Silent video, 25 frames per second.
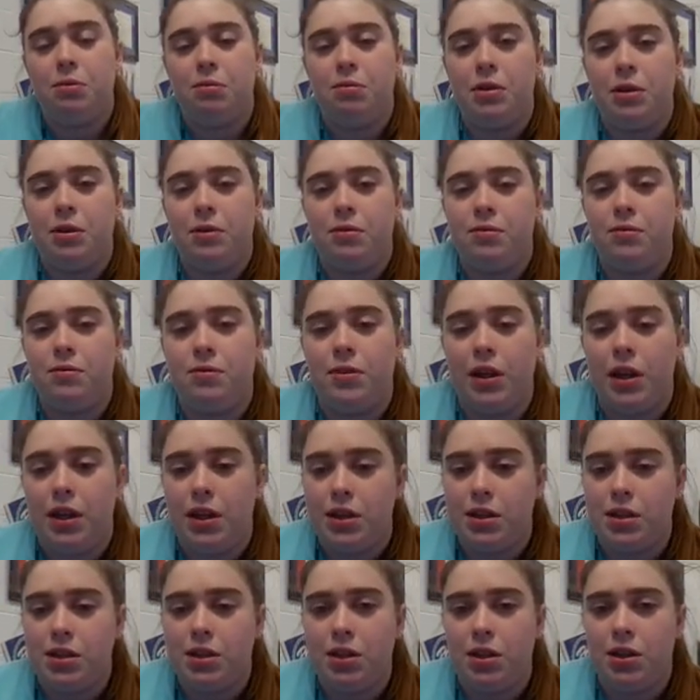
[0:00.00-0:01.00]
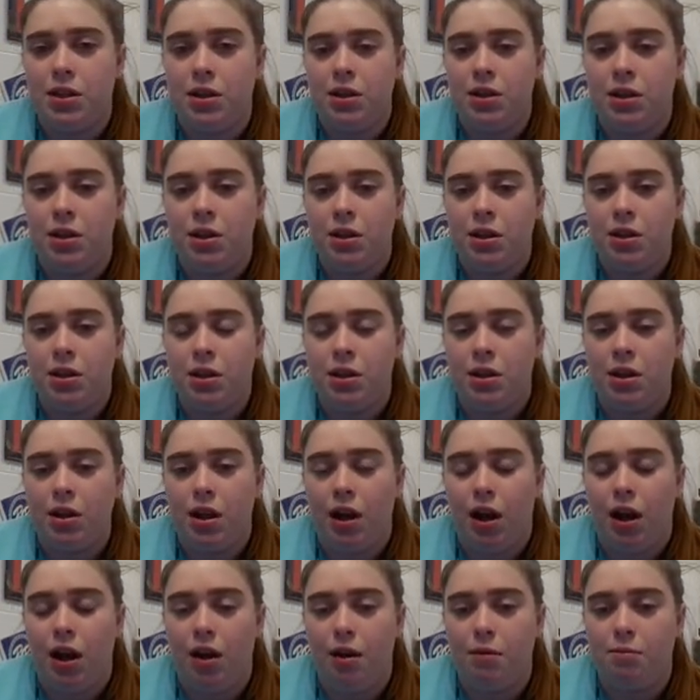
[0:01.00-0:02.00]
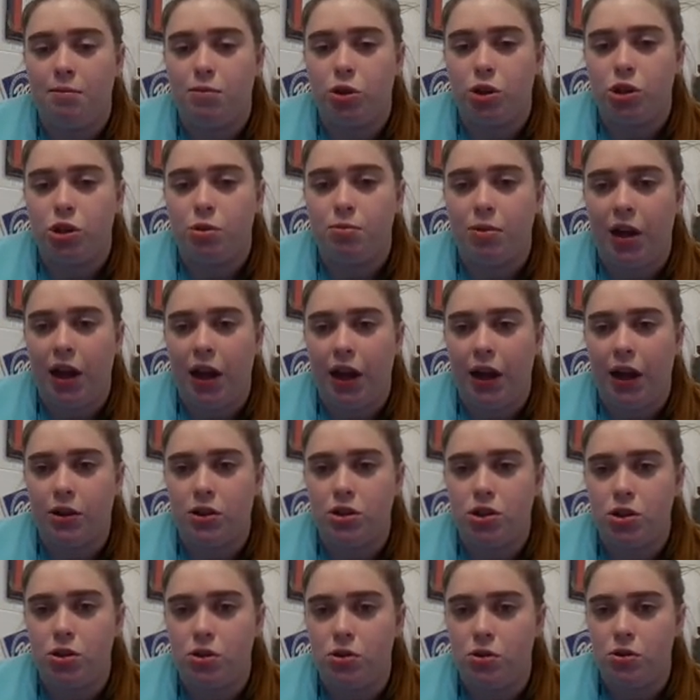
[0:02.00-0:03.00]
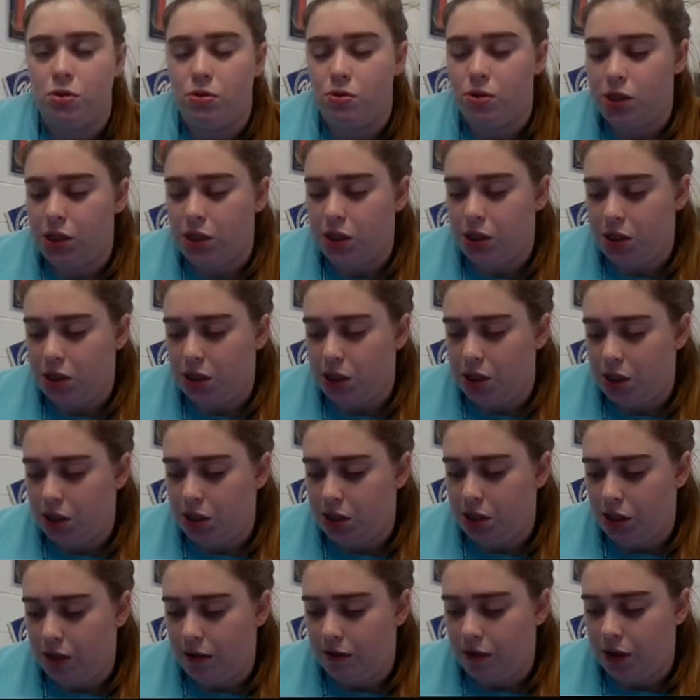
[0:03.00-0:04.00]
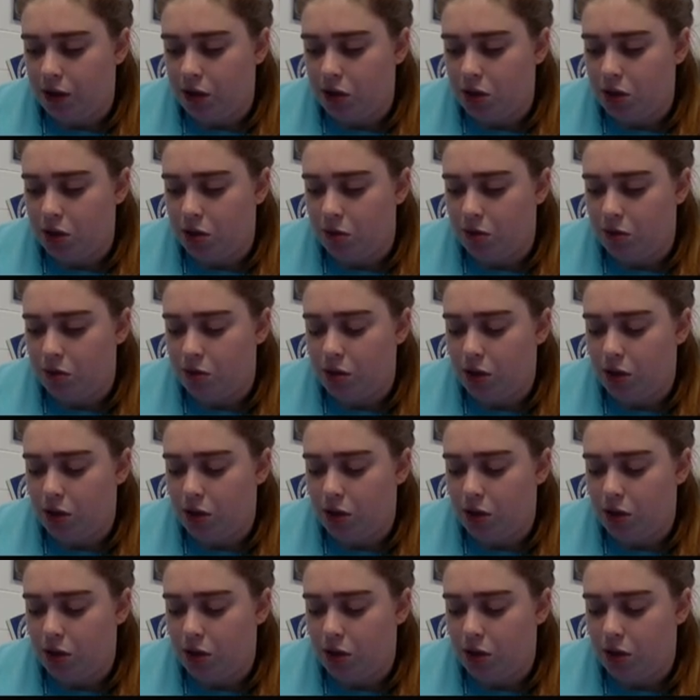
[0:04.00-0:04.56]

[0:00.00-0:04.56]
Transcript: can we fit multiplying 2's into this 72?